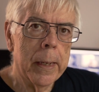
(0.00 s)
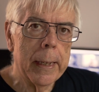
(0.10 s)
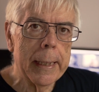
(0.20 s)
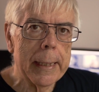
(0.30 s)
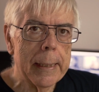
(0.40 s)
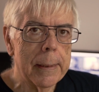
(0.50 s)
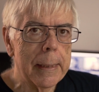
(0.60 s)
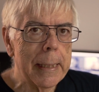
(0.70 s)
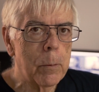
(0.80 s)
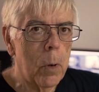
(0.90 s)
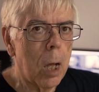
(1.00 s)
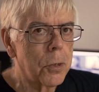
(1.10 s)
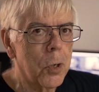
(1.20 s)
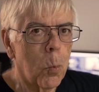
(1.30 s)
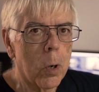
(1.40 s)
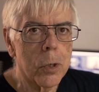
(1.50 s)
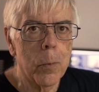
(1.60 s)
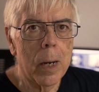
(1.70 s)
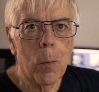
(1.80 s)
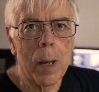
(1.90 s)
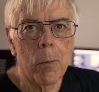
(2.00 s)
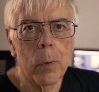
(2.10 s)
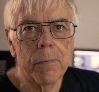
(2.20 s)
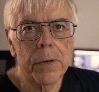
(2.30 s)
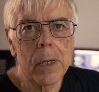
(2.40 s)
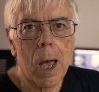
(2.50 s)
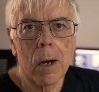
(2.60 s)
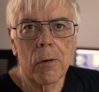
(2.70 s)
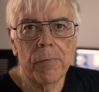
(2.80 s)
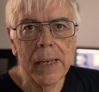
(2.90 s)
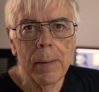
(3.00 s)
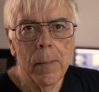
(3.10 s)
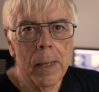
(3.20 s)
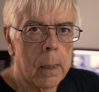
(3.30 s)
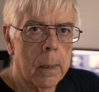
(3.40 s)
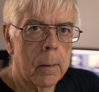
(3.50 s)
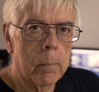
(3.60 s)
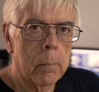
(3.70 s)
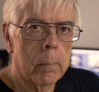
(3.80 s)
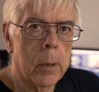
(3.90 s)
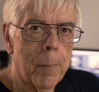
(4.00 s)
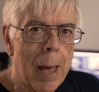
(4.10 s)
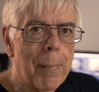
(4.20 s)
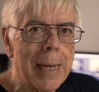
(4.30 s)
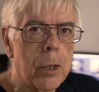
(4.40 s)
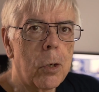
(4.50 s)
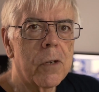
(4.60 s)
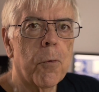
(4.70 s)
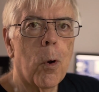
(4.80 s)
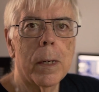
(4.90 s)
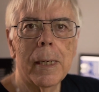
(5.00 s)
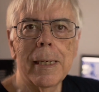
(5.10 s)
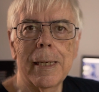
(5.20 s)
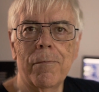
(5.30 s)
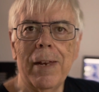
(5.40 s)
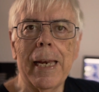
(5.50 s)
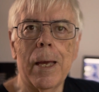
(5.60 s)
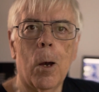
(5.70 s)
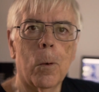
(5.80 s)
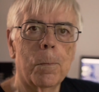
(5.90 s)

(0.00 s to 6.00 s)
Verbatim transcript: Uh, it also works really well with photography, but my main use for it is in video.